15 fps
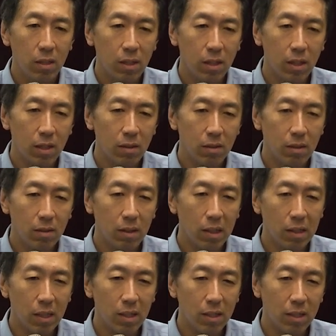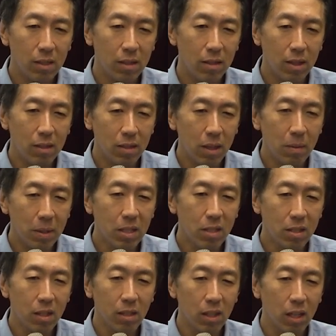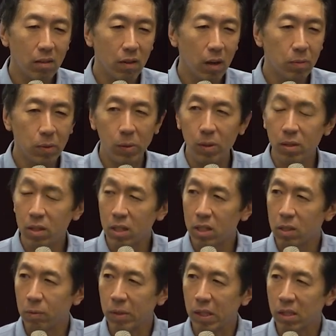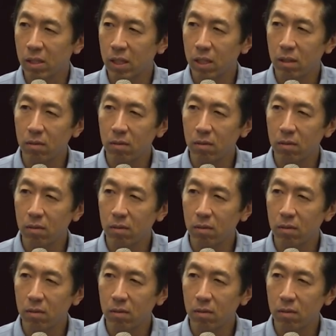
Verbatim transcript: uh, uh so I'm actually seeing a lot of opportunities if we can